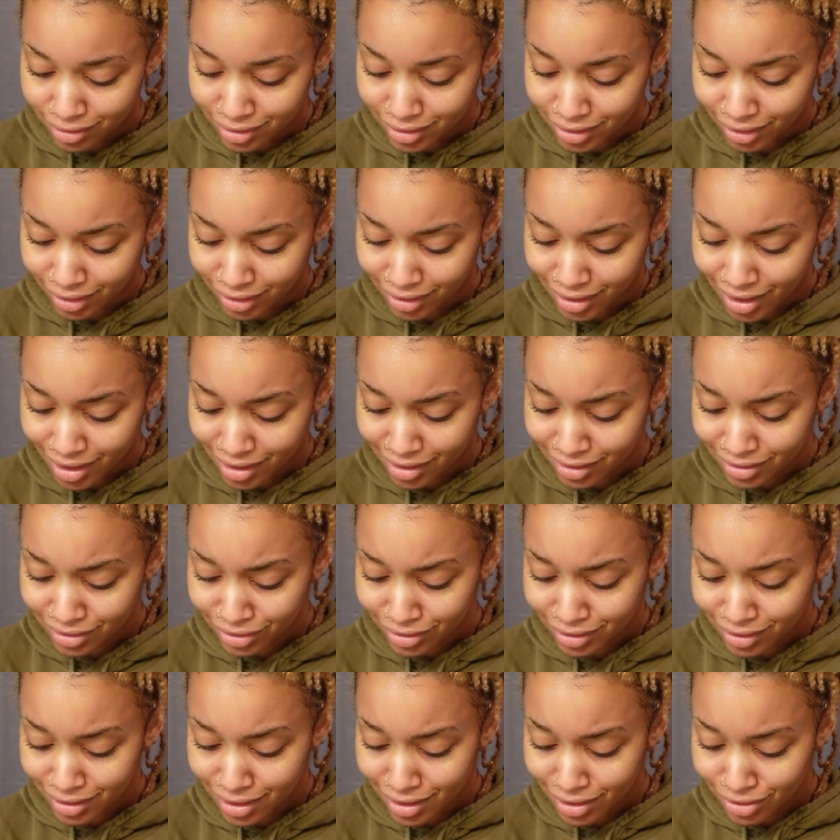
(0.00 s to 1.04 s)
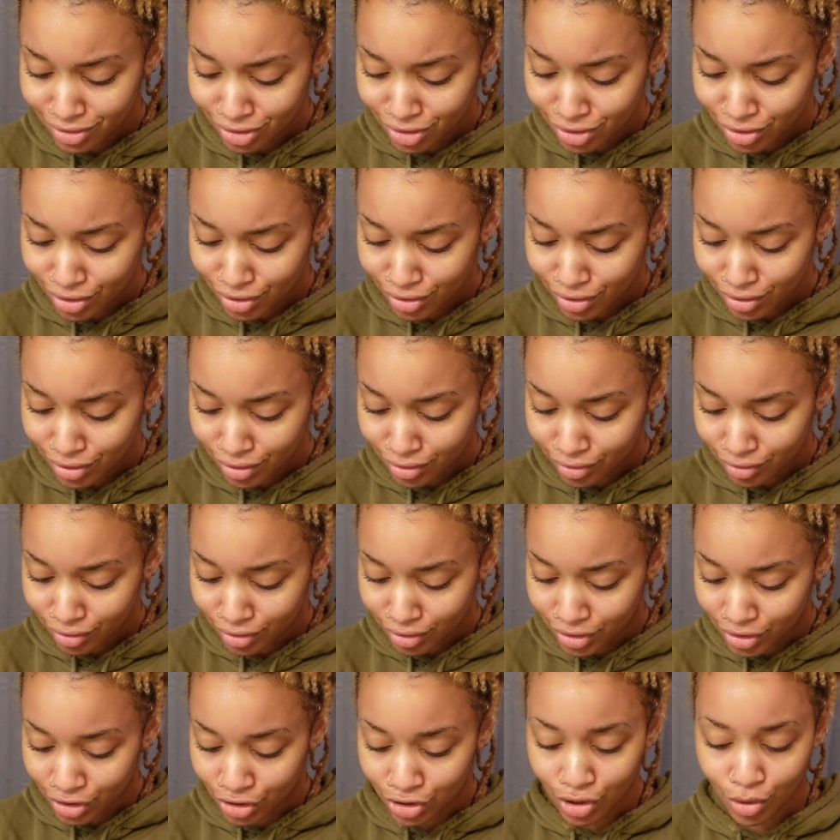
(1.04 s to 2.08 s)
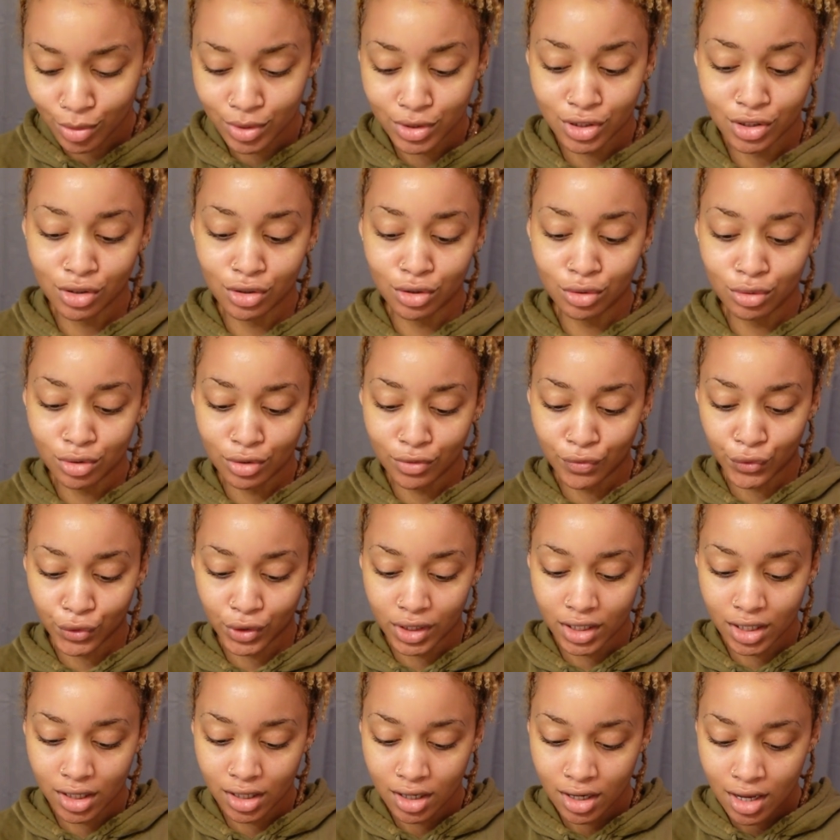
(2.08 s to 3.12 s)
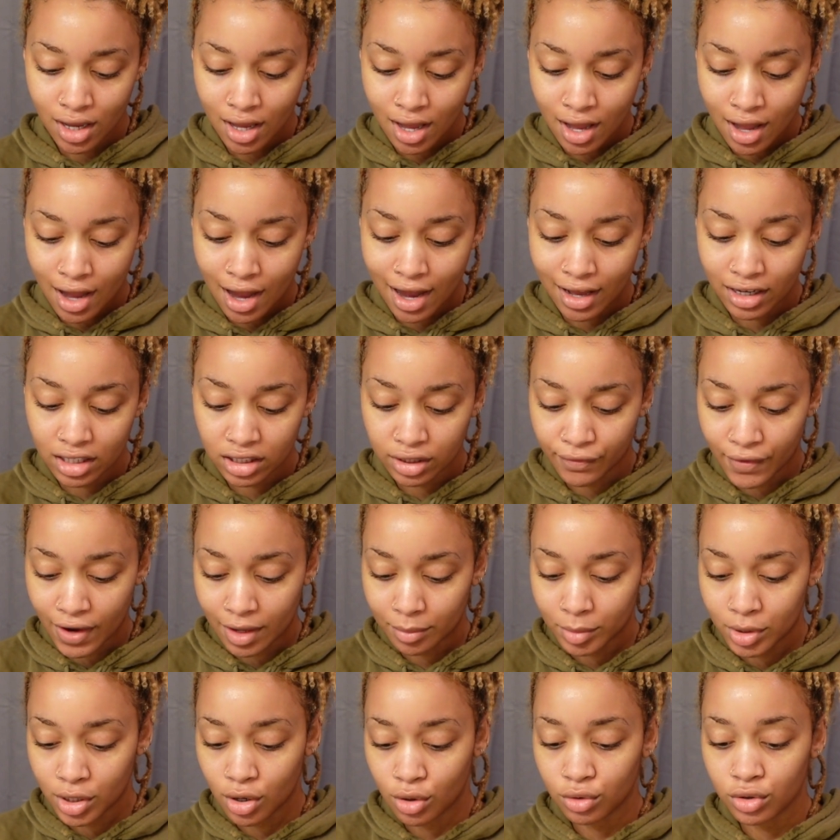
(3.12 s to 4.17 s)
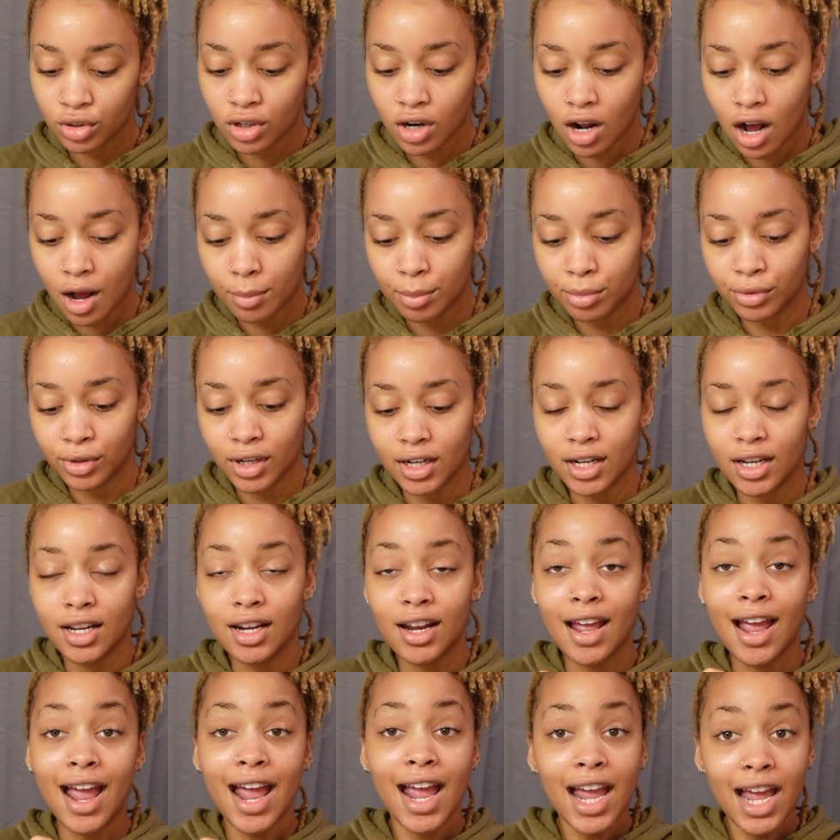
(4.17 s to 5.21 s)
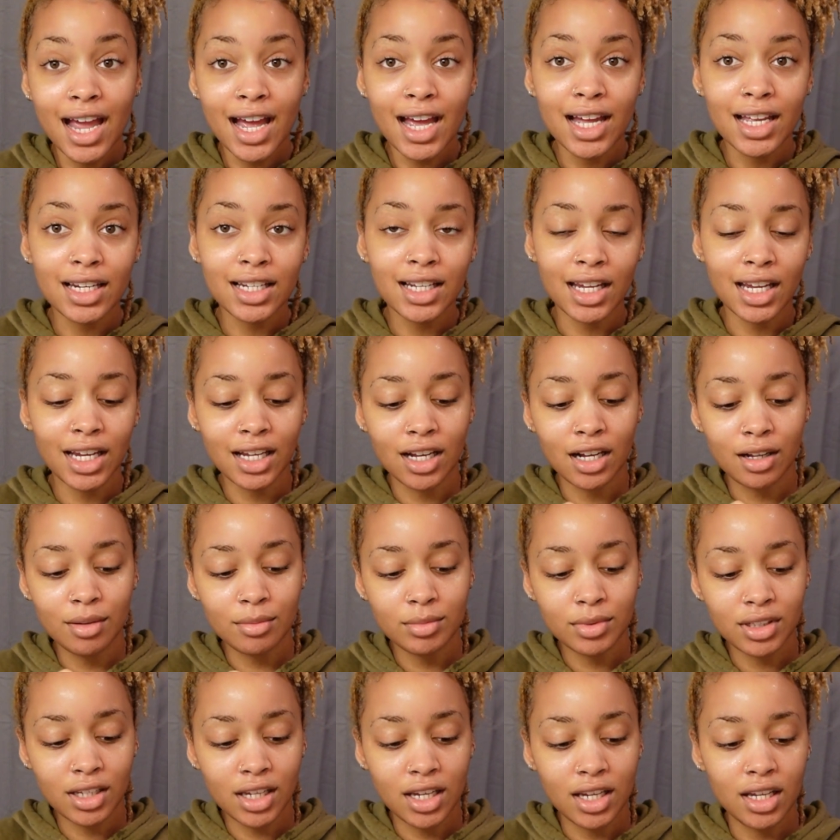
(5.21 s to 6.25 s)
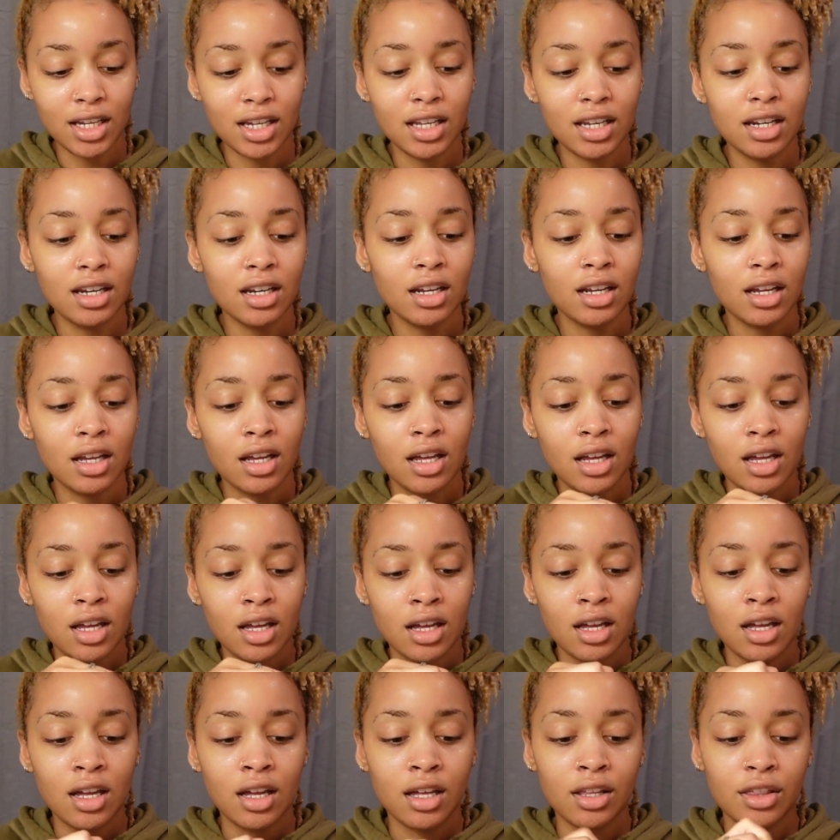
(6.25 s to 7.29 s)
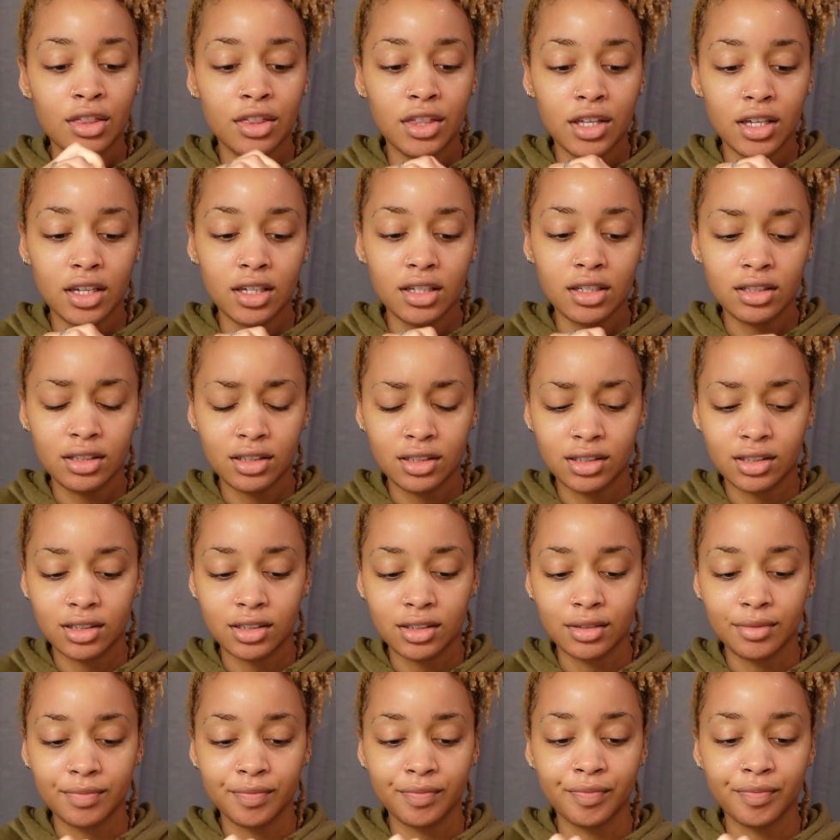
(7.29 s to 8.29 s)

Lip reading: Celiac Association. So it's gluten-free, and it's family-owned and operated, and it comes in this